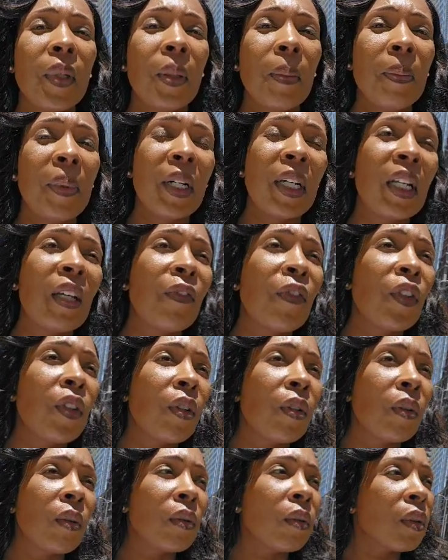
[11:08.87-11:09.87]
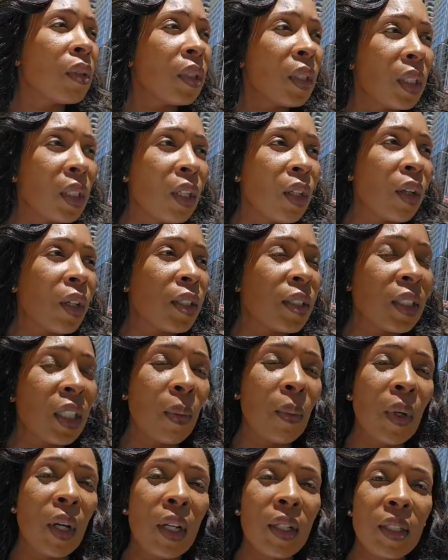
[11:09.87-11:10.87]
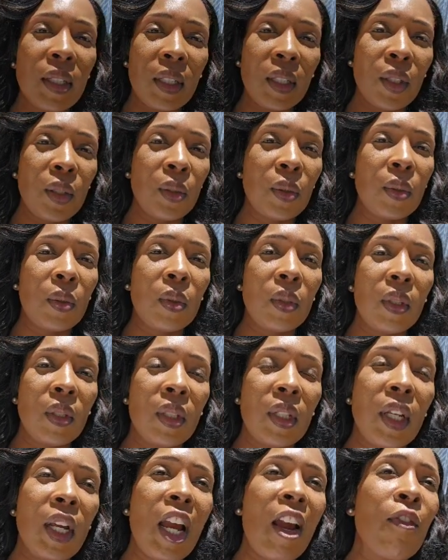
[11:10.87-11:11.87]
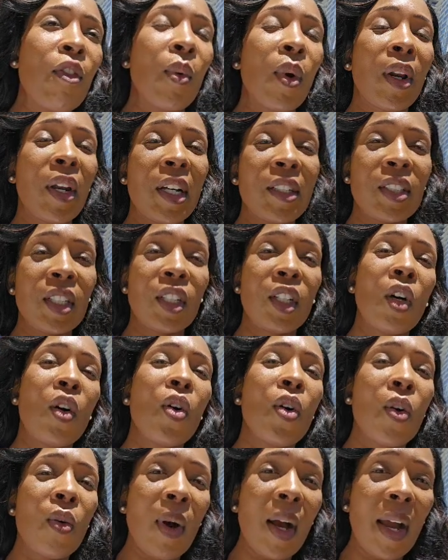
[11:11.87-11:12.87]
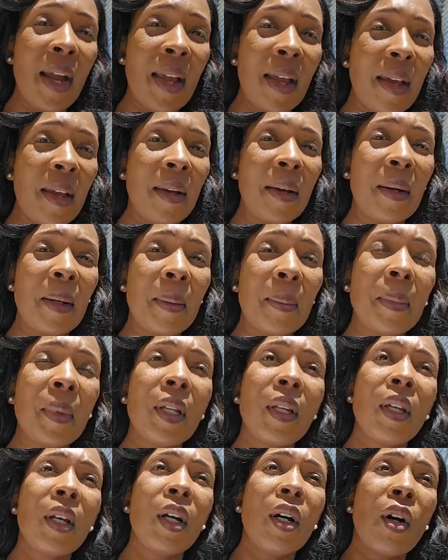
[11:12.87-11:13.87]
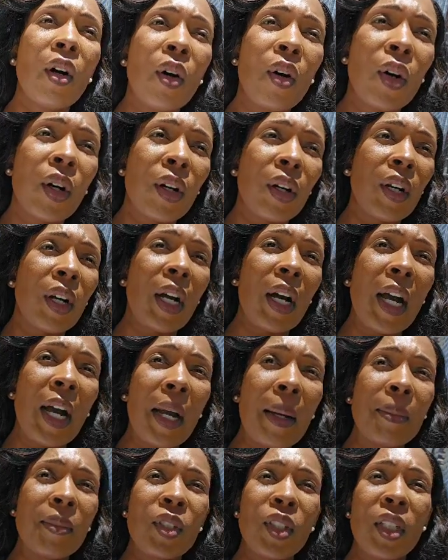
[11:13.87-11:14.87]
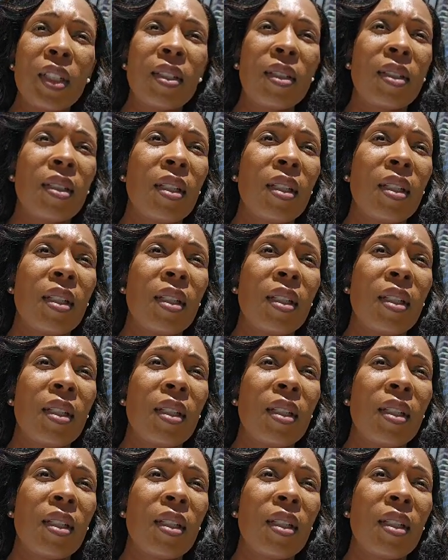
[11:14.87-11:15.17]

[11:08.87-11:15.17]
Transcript: But if you are someone who everyone doesn't know who I am, or I'm just